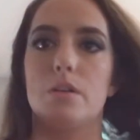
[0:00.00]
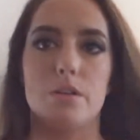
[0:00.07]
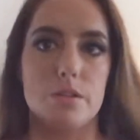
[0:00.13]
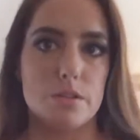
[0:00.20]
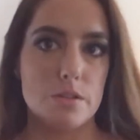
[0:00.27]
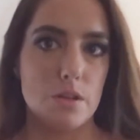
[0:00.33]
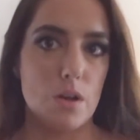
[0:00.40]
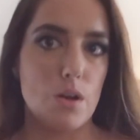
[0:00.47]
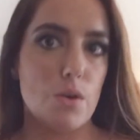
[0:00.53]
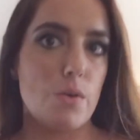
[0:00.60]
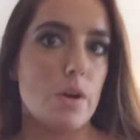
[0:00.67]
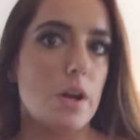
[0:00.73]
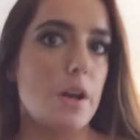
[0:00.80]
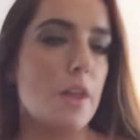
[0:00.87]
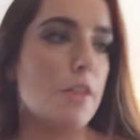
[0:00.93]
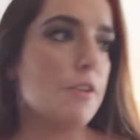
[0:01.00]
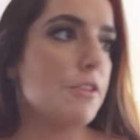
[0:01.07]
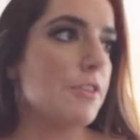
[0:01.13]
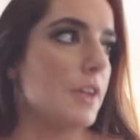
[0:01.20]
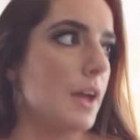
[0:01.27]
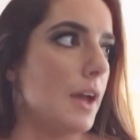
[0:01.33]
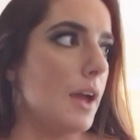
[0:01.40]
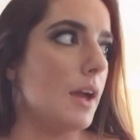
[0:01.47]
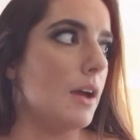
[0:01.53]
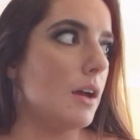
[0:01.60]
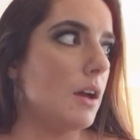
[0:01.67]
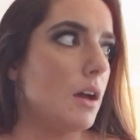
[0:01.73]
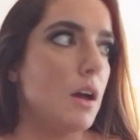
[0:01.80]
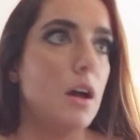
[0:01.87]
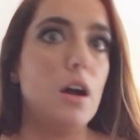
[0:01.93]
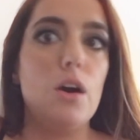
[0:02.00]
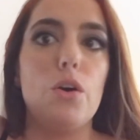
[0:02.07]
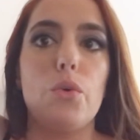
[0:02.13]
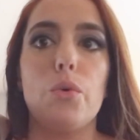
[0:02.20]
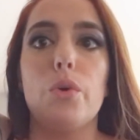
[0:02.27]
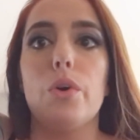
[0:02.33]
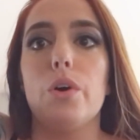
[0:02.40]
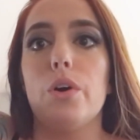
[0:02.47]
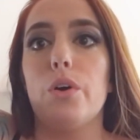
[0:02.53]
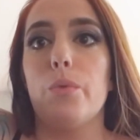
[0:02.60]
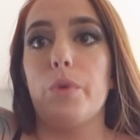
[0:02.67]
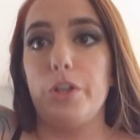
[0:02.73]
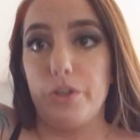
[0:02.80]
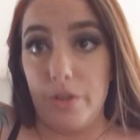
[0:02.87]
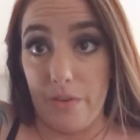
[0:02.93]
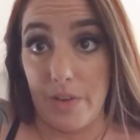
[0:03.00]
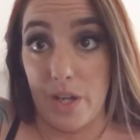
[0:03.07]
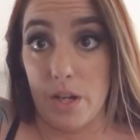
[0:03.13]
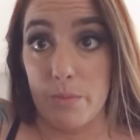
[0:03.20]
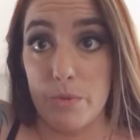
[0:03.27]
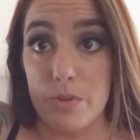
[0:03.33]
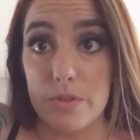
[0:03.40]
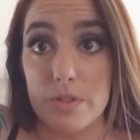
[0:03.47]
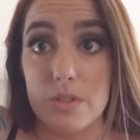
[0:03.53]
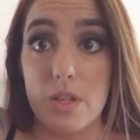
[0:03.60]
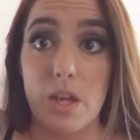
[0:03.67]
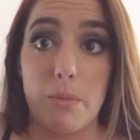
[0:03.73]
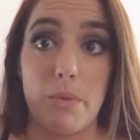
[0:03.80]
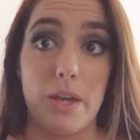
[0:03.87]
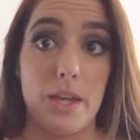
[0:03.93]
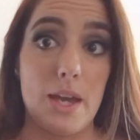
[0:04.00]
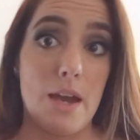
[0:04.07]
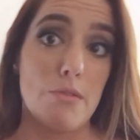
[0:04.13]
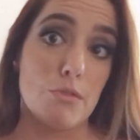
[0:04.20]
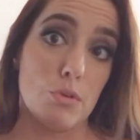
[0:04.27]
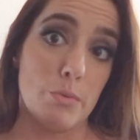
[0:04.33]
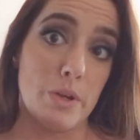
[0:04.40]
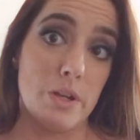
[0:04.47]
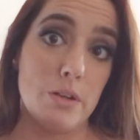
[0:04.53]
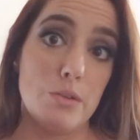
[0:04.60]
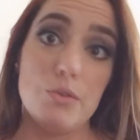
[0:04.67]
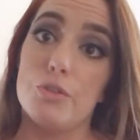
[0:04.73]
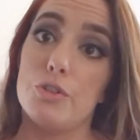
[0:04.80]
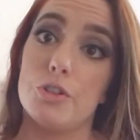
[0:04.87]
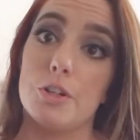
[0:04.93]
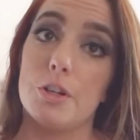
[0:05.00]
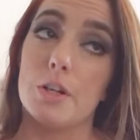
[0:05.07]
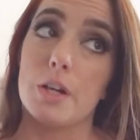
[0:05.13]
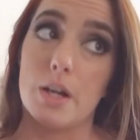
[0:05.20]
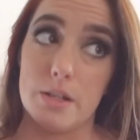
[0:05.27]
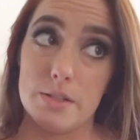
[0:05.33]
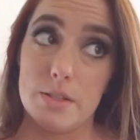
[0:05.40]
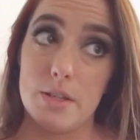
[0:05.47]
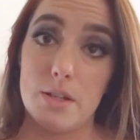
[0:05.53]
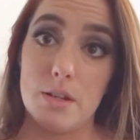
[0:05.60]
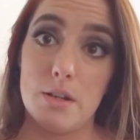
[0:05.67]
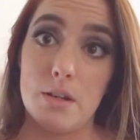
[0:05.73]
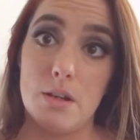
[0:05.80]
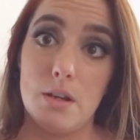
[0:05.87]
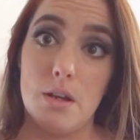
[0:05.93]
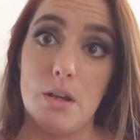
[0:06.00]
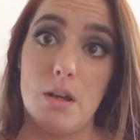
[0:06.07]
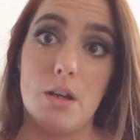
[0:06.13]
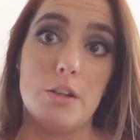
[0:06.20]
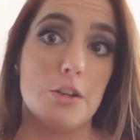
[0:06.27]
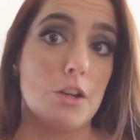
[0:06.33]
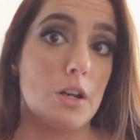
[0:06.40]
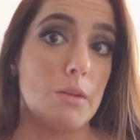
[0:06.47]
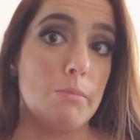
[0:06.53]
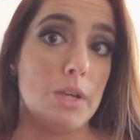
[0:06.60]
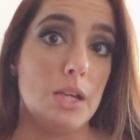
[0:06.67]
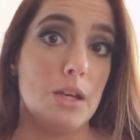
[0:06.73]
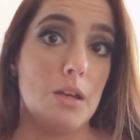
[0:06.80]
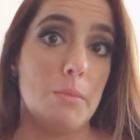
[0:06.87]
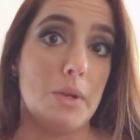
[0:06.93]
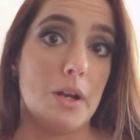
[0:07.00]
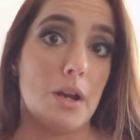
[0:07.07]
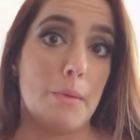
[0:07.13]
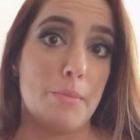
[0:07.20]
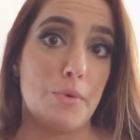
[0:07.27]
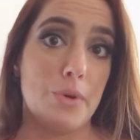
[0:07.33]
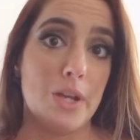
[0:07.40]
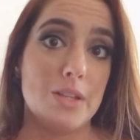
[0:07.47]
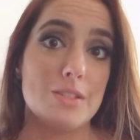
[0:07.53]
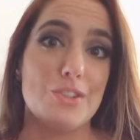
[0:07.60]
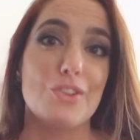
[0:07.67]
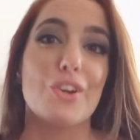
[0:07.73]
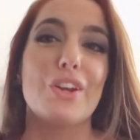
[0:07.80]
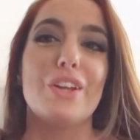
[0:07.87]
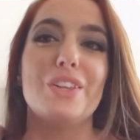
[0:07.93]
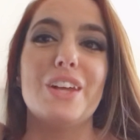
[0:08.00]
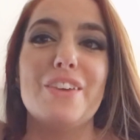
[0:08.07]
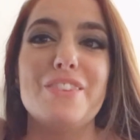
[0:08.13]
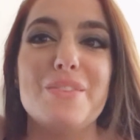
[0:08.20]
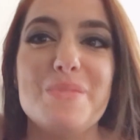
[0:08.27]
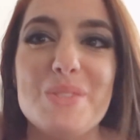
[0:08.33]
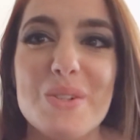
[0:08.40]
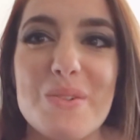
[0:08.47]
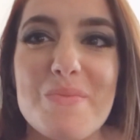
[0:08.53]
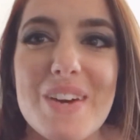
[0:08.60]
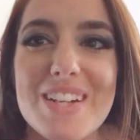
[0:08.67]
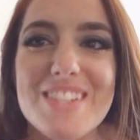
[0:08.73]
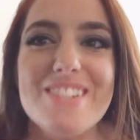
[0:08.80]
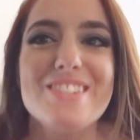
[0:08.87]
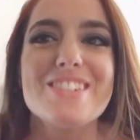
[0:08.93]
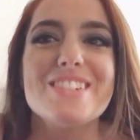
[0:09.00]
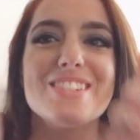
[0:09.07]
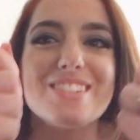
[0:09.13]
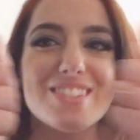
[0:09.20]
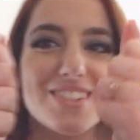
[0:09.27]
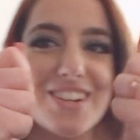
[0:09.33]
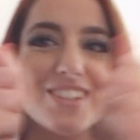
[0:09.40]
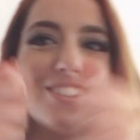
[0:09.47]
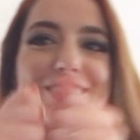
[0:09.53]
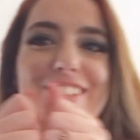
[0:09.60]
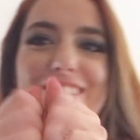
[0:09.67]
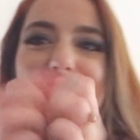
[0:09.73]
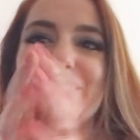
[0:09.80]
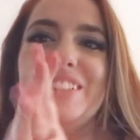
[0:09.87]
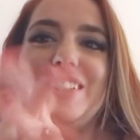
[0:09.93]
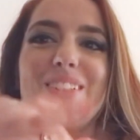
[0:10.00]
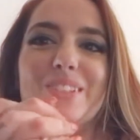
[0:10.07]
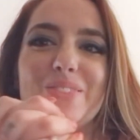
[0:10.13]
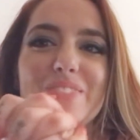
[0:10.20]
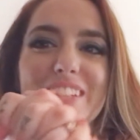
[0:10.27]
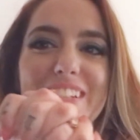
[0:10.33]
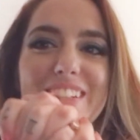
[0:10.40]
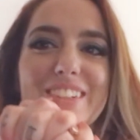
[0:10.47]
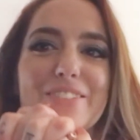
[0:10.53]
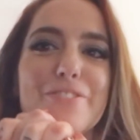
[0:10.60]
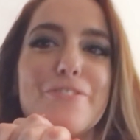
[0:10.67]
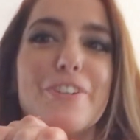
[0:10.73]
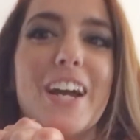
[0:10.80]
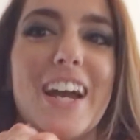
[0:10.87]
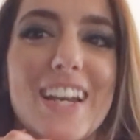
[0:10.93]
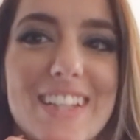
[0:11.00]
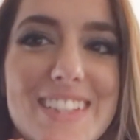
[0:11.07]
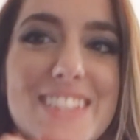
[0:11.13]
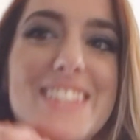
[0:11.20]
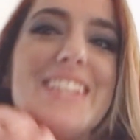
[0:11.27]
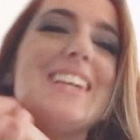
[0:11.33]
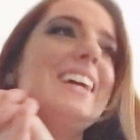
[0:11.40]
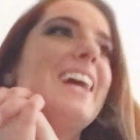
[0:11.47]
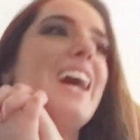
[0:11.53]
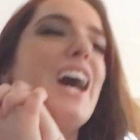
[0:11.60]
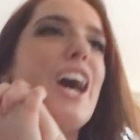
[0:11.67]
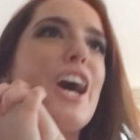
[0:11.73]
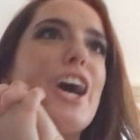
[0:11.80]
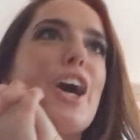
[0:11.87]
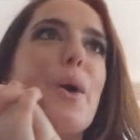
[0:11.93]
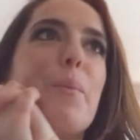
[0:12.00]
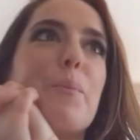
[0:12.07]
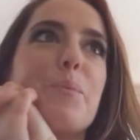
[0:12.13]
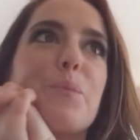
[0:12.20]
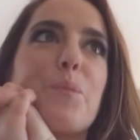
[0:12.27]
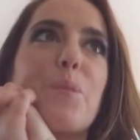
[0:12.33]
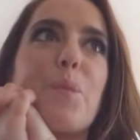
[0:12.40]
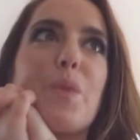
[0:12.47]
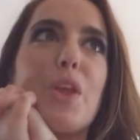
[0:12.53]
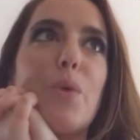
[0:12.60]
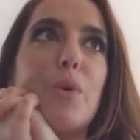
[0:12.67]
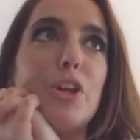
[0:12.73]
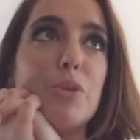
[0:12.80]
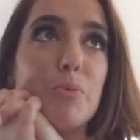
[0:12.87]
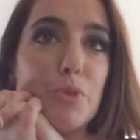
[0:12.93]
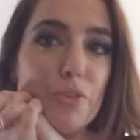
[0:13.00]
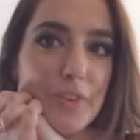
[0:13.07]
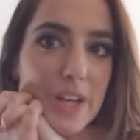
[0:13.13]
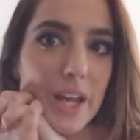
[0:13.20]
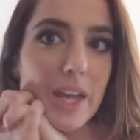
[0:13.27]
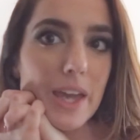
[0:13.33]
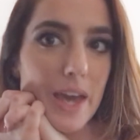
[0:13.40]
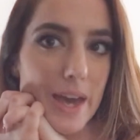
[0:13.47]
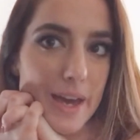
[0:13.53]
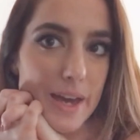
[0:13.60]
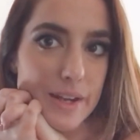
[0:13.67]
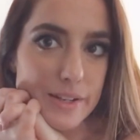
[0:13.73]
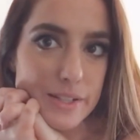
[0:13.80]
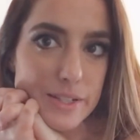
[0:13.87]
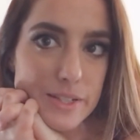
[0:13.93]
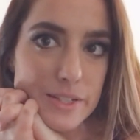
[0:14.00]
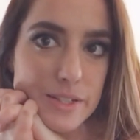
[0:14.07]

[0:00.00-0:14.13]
So another thing, oh, when you have animals like my cat Ruben, who's your cousin, and you're gonna meet him in a couple weeks, and you're gonna love him so much, and you're gonna snuggle, and you're gonna be so many good friends. When you're moving a cat,